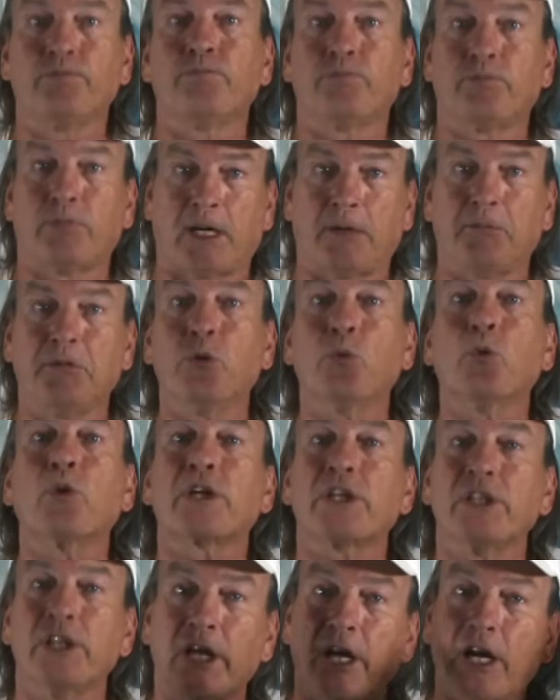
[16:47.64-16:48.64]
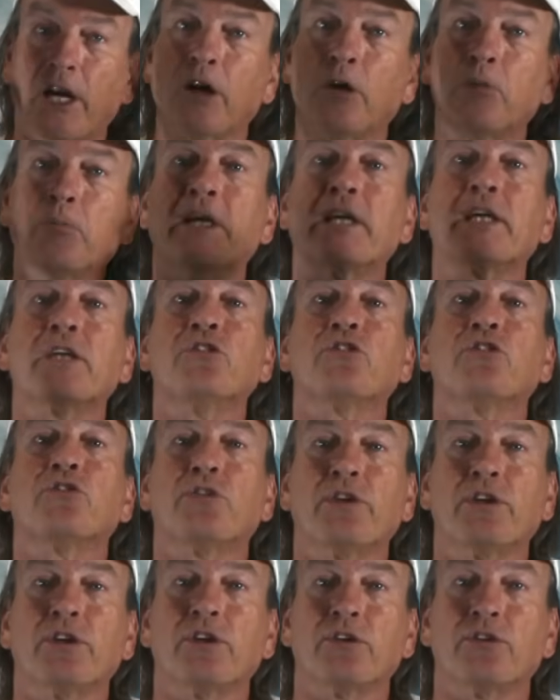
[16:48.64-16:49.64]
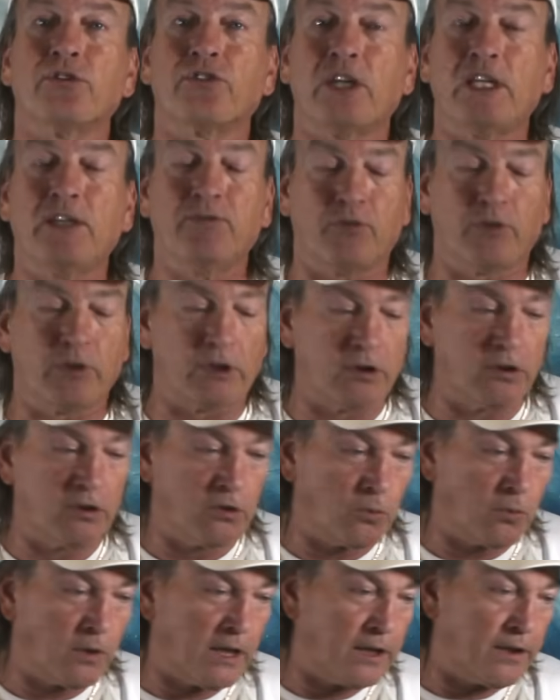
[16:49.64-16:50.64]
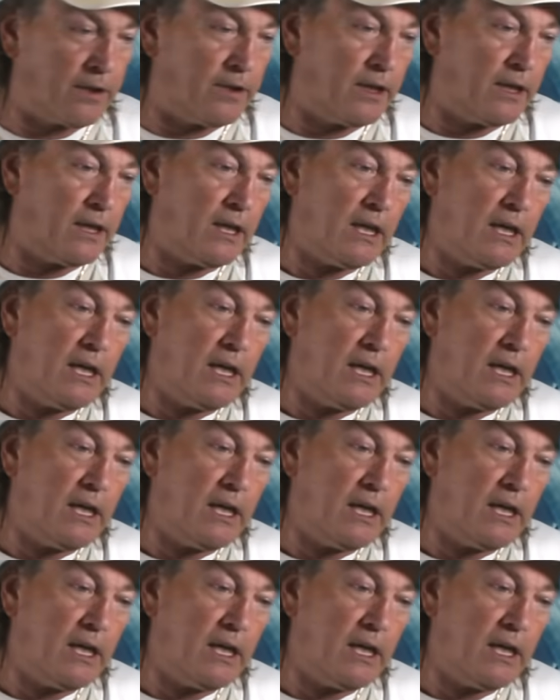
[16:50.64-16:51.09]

probably working the air, making sure that they're safe when they're in the water.